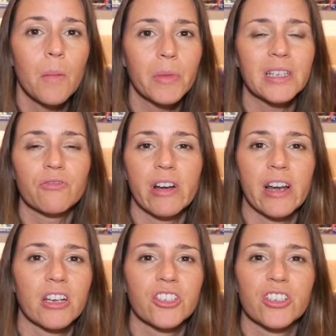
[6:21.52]
but it's really
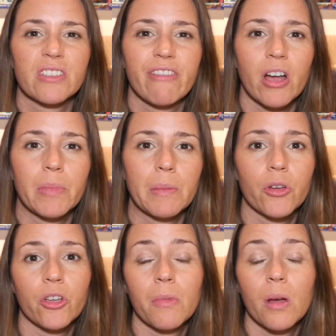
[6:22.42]
nice just to find people
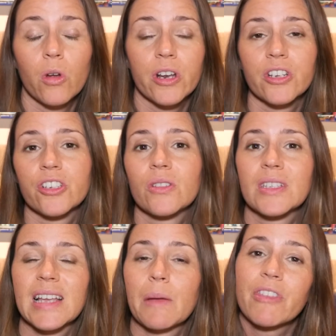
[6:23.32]
who might want to do the
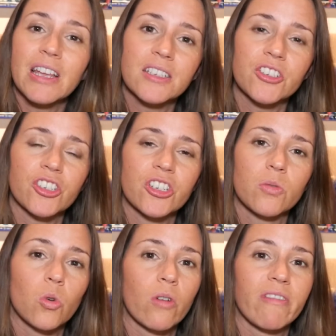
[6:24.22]
same things as
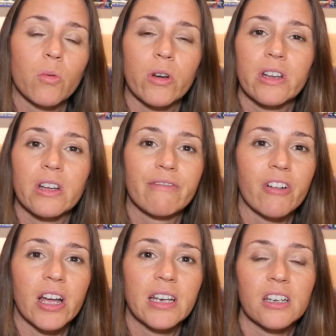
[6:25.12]
you, or if you want to
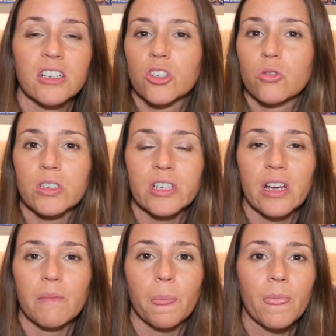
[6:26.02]
find a
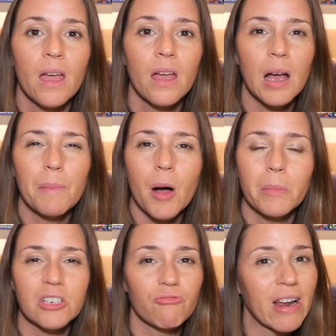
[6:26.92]
short-term
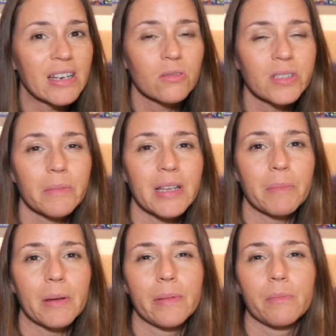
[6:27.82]
apartment to rent or
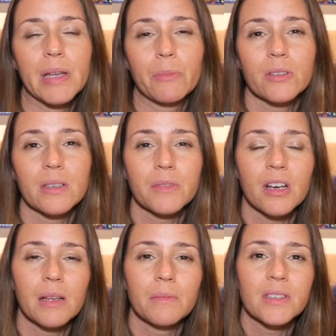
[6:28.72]
something, people
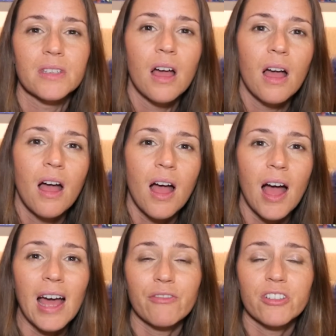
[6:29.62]
sometimes
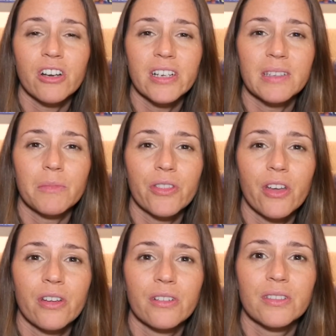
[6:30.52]
advertise them on
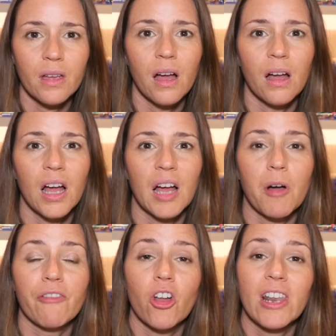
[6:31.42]
those.
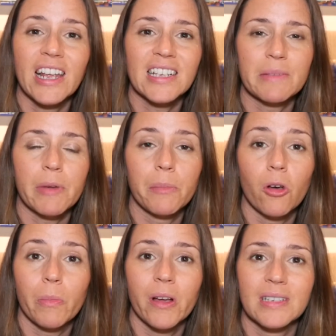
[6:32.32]
I've got links in my
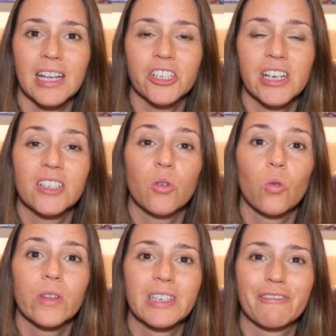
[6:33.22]
blog post actually to
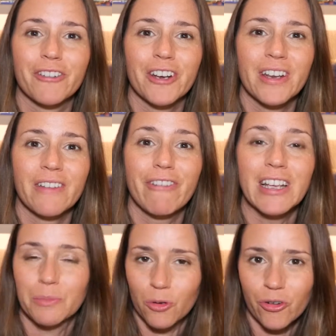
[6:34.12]
all the different
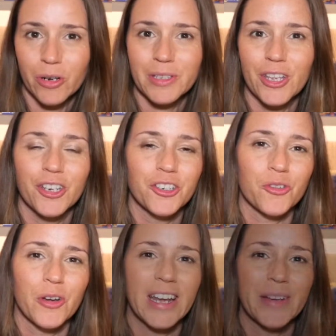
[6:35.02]
Facebook groups that you can
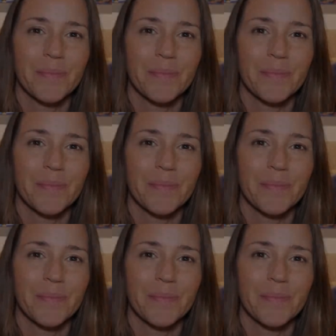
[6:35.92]
join.